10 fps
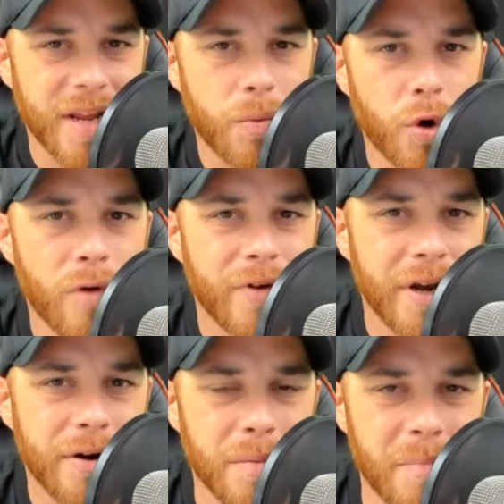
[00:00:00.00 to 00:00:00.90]
And today we're over
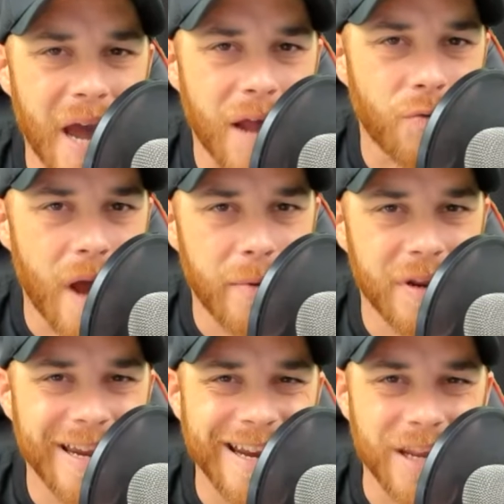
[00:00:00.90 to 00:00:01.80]
here in Bad Rabbit
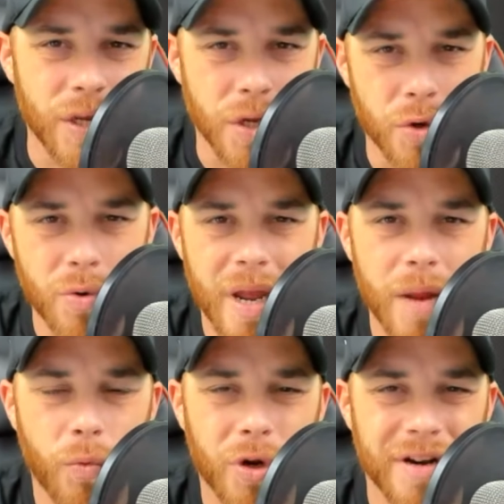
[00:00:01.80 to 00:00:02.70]
EDU,
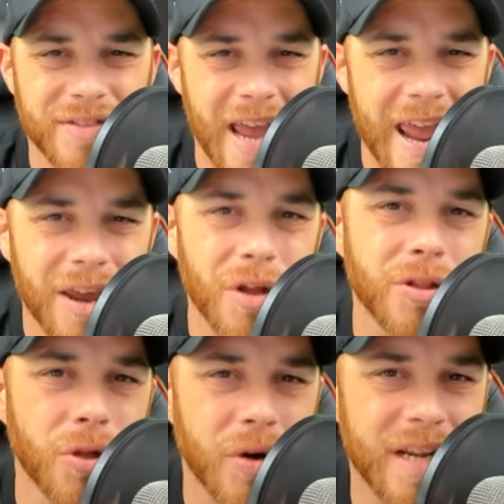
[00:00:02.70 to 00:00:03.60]
and we're going to take a
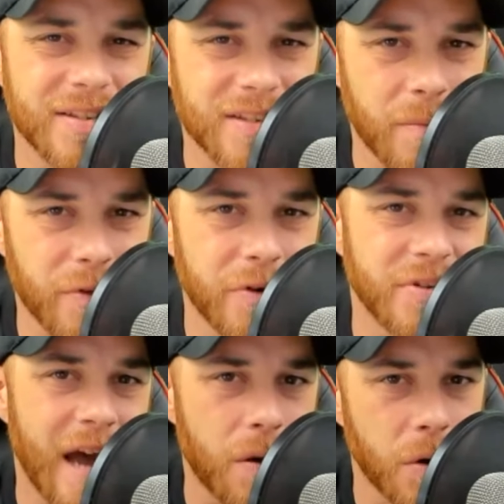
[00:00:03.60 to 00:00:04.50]
look at some of their
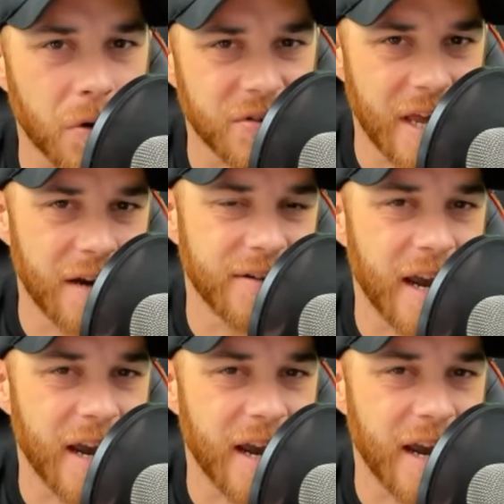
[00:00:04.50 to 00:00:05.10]
Town Hall 10